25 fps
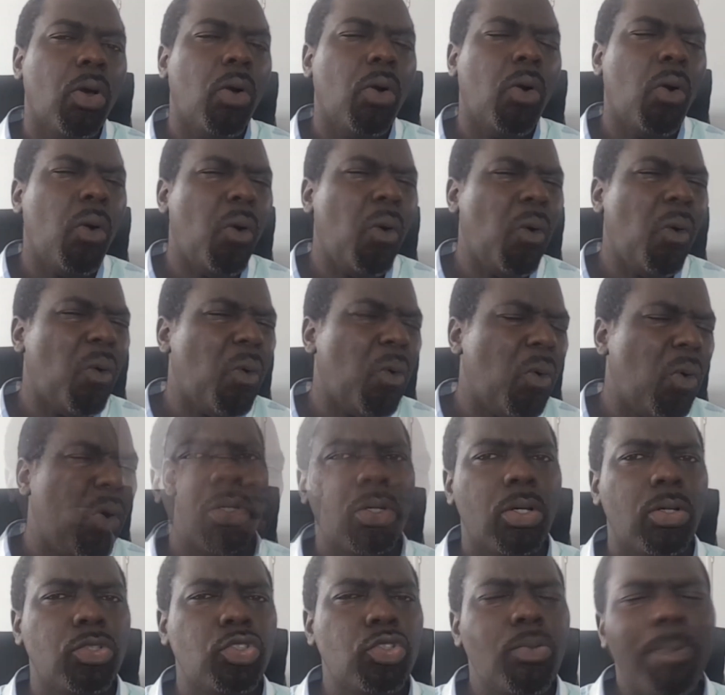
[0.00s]

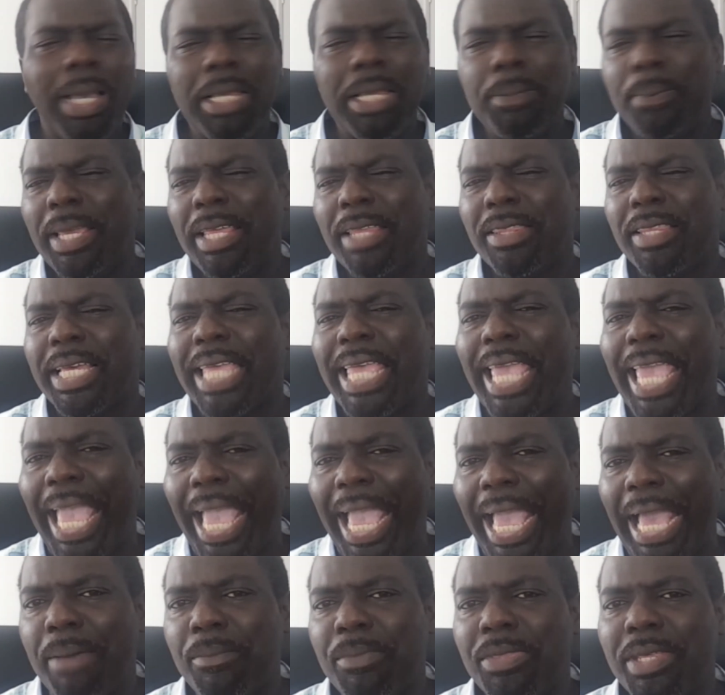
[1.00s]
Or you might be in the
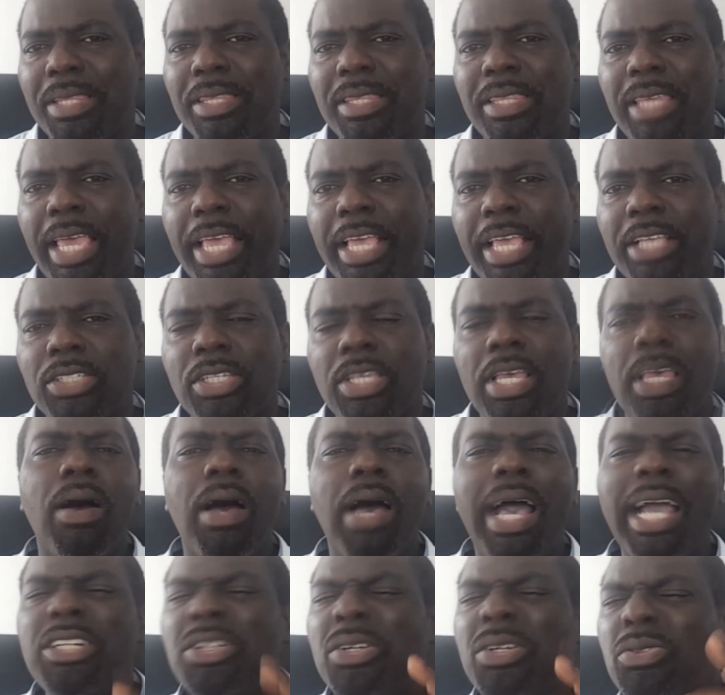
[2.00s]
camp that thinks,
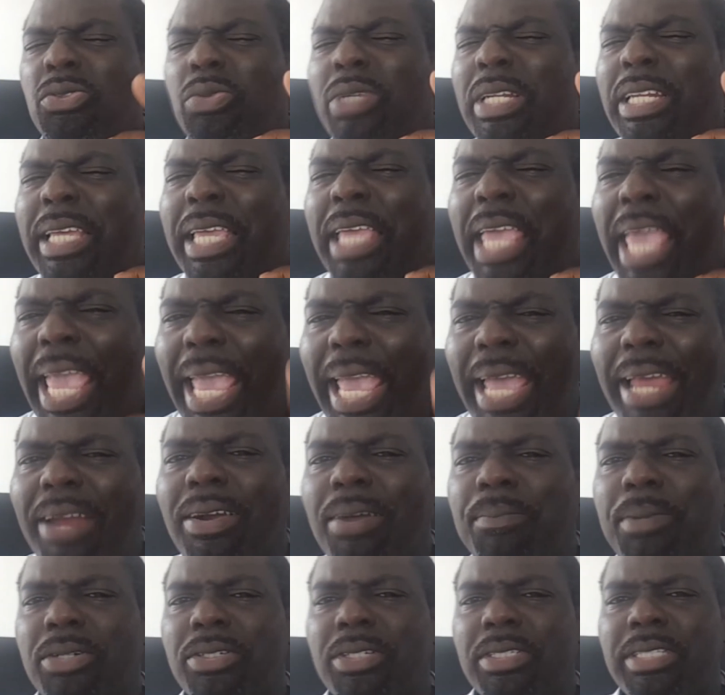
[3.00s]
I don't really care
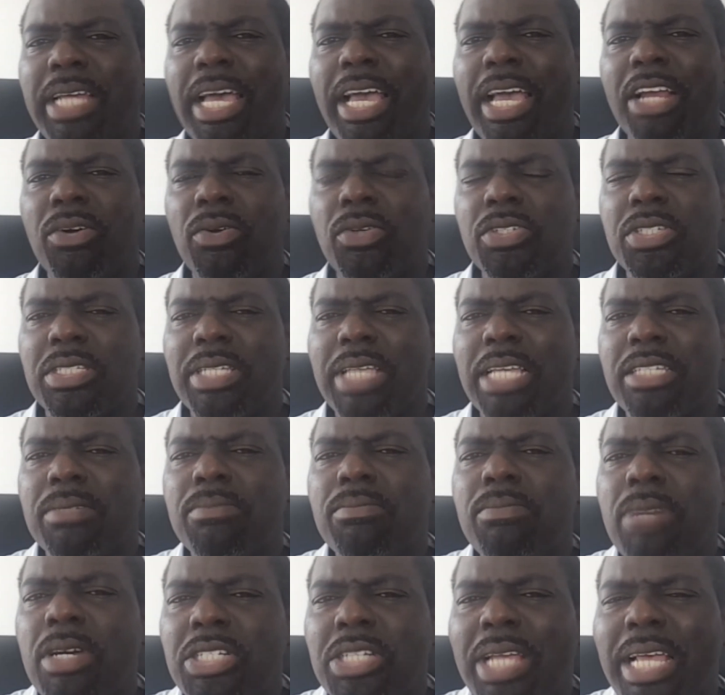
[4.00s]
about a diagnosis as
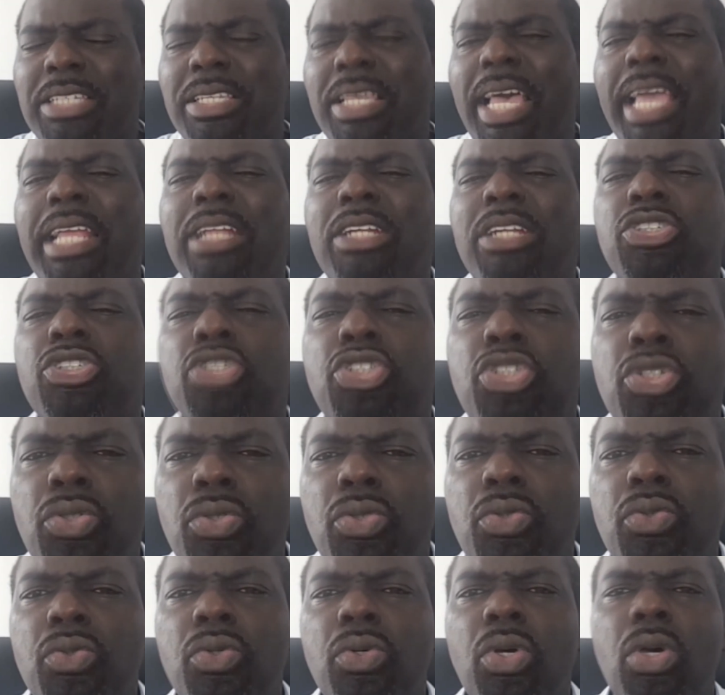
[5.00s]
much as I
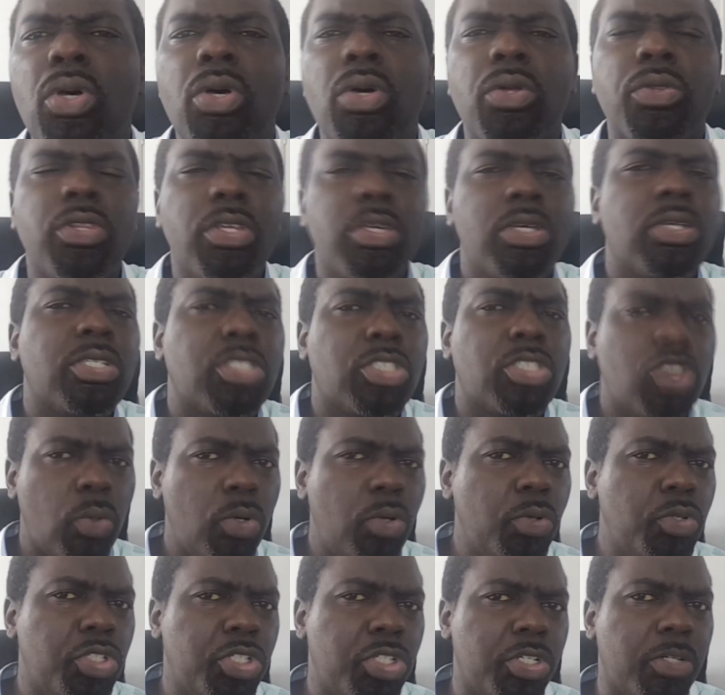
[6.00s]
do the
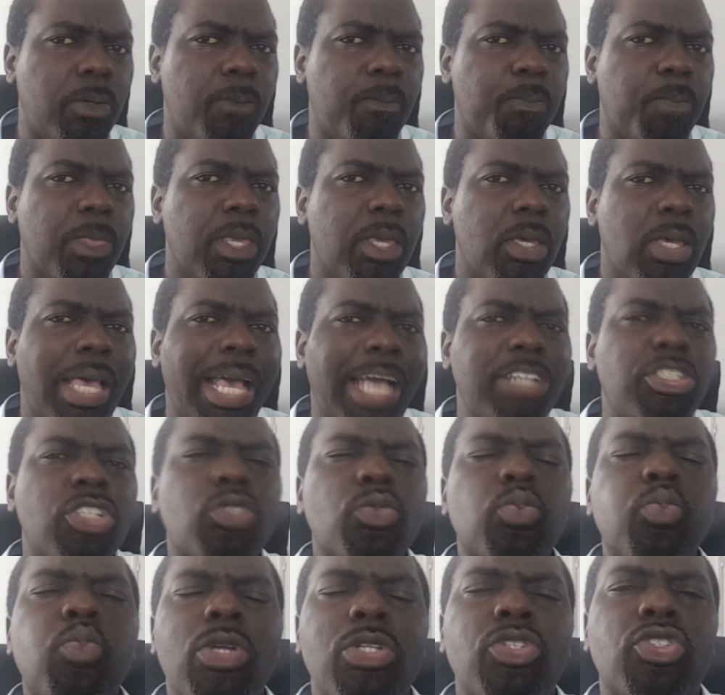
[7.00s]
solution. I
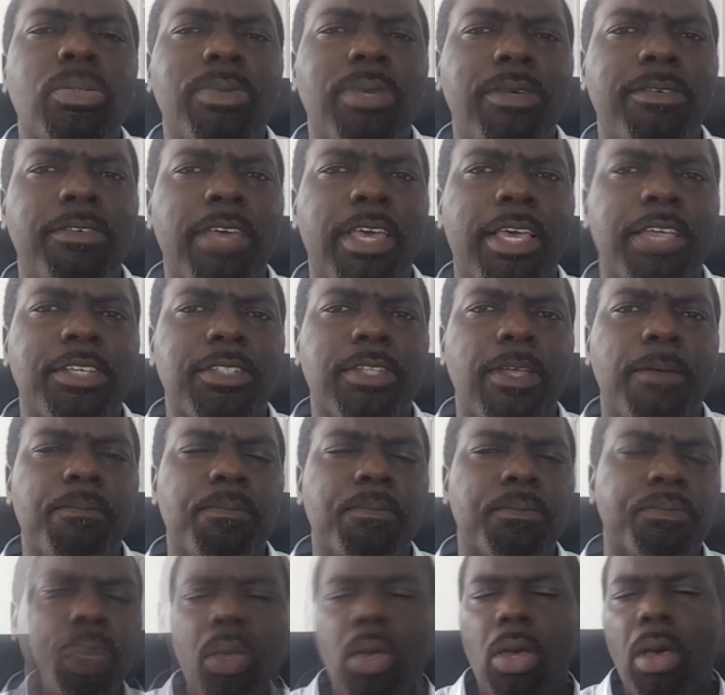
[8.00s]
just want to be fixed.
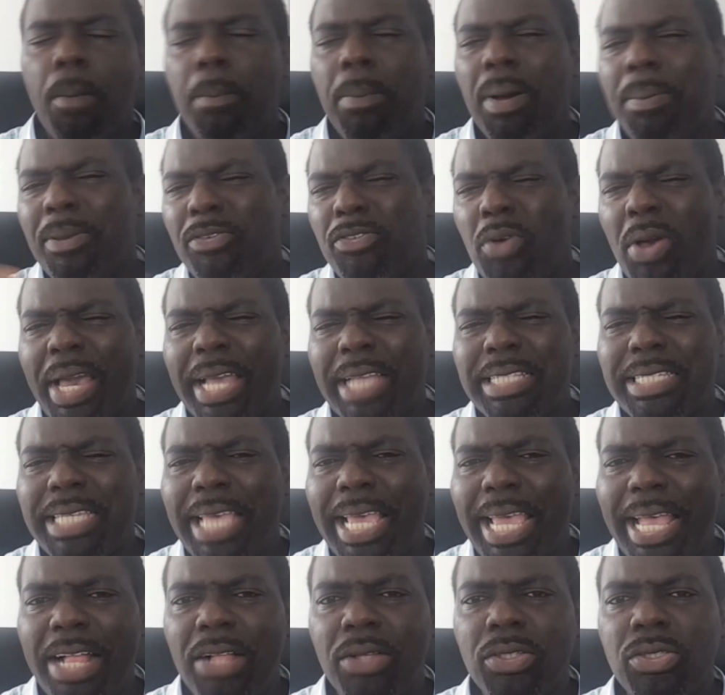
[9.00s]
But before I
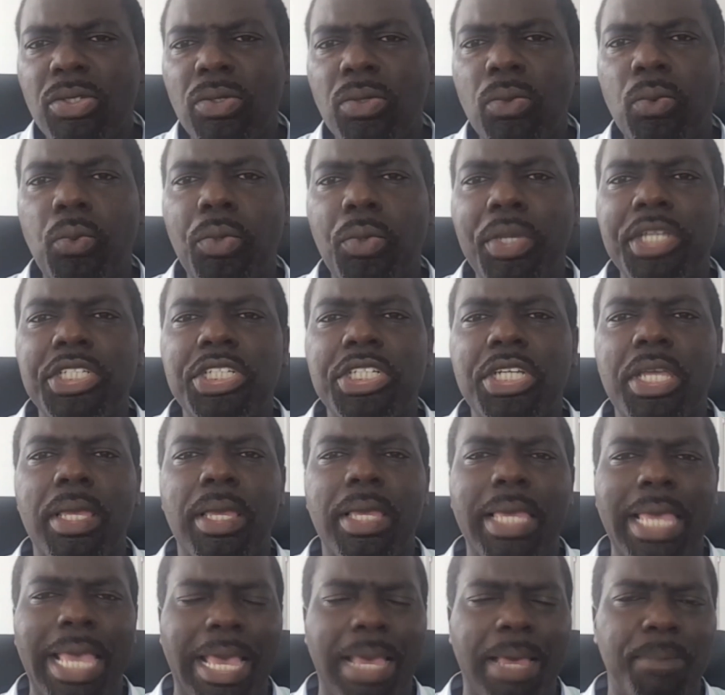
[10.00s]
tell you which
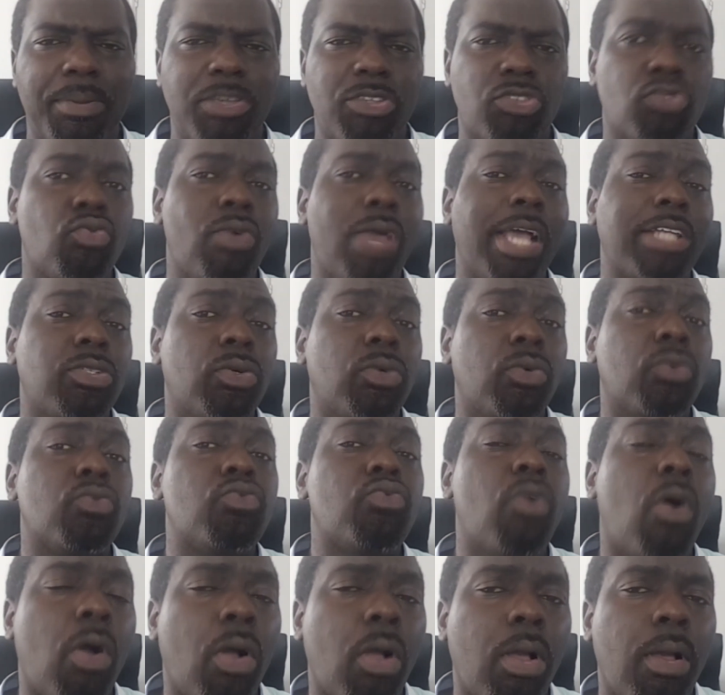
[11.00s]
camp is right or
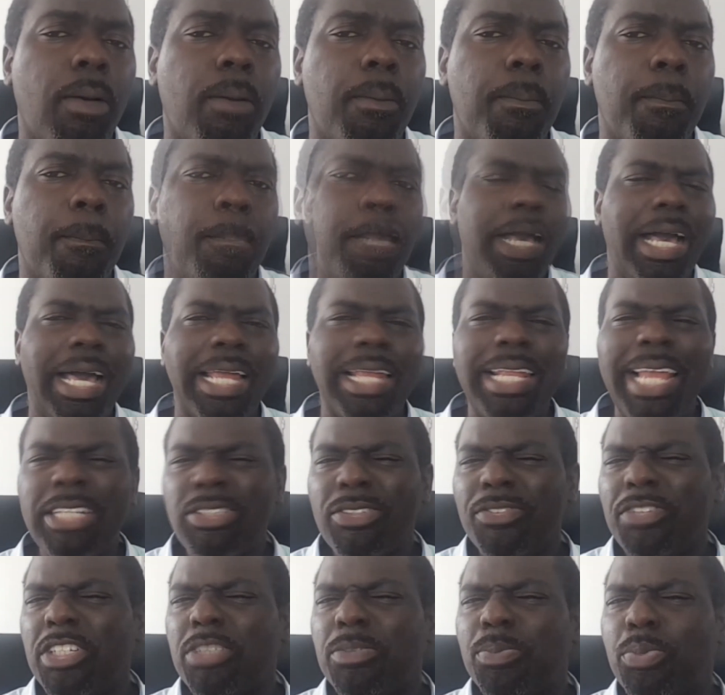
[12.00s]
wrong, I'd like to
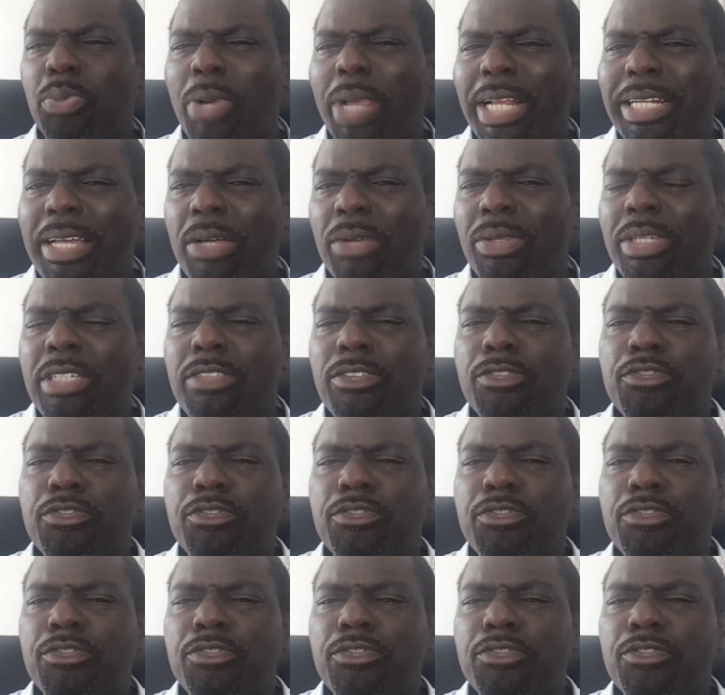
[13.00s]
first break down these